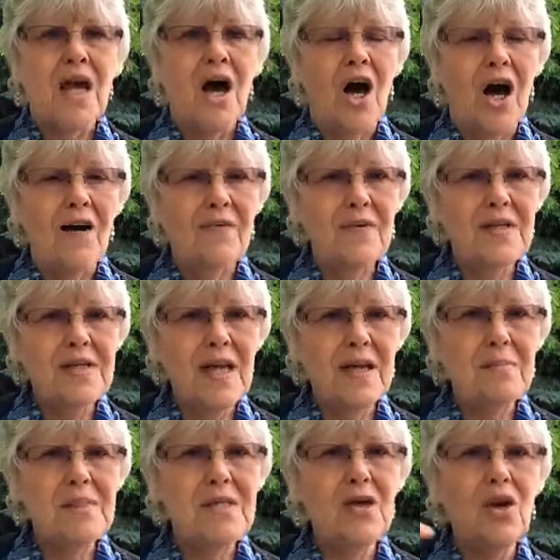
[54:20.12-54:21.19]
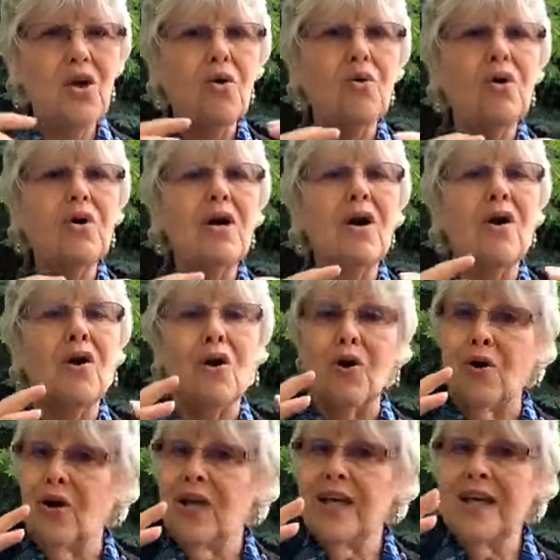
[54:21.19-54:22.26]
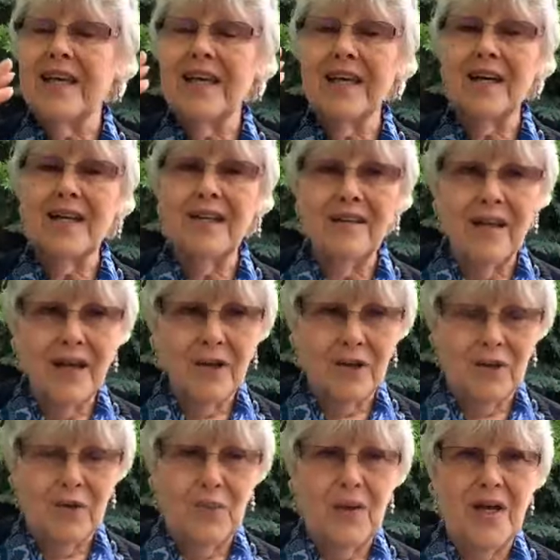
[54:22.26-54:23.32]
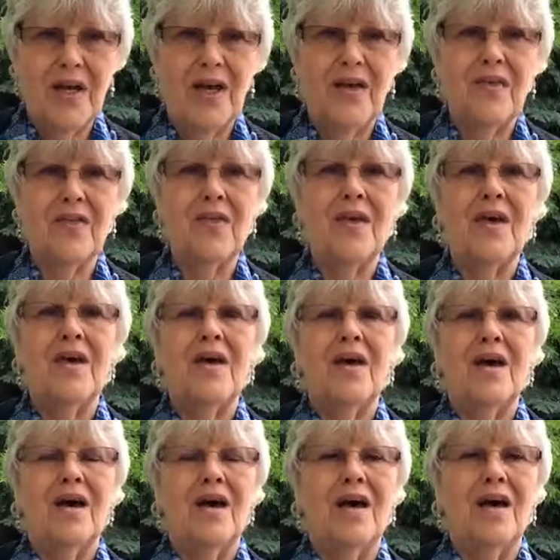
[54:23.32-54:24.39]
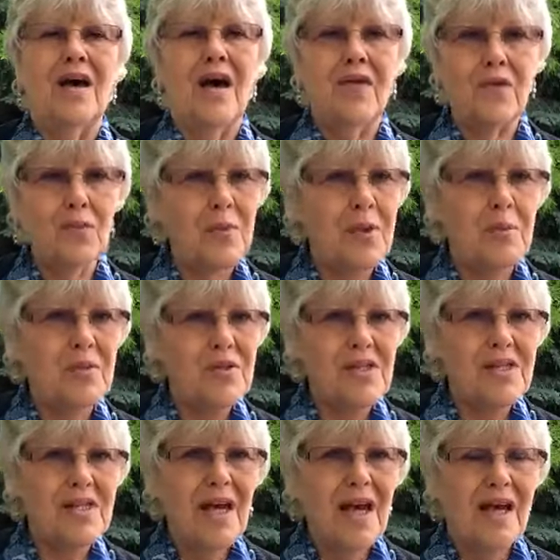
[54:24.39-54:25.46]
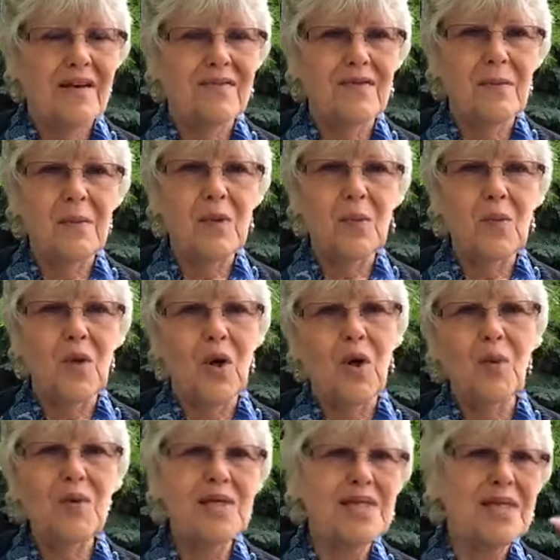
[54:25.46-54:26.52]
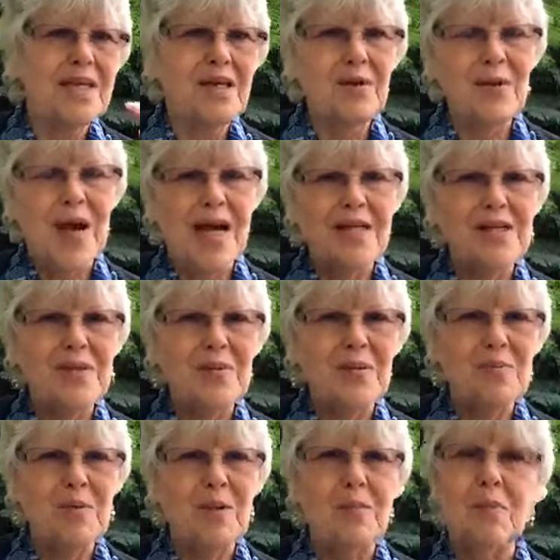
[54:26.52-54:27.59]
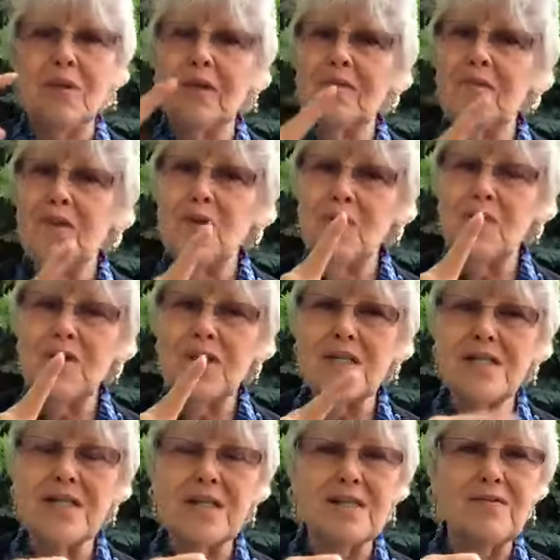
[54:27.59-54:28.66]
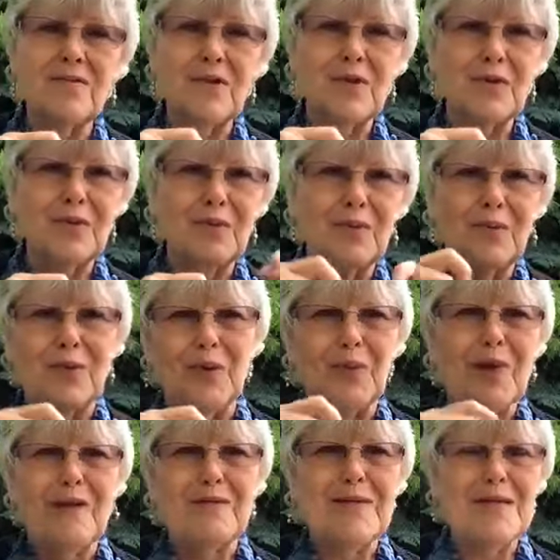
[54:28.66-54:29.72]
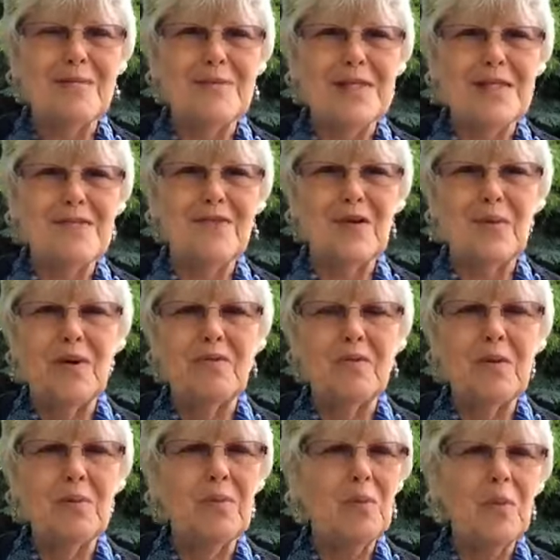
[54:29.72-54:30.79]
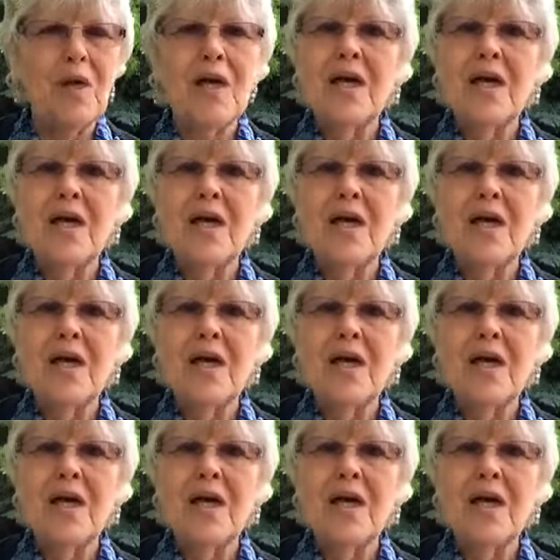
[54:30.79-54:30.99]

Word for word: oftentimes in our aura, our aura can get cluttered with uh, other people's stuff. I mean, we're always interacting with people. Even though there's a six foot rule, we have to keep six feet away from people,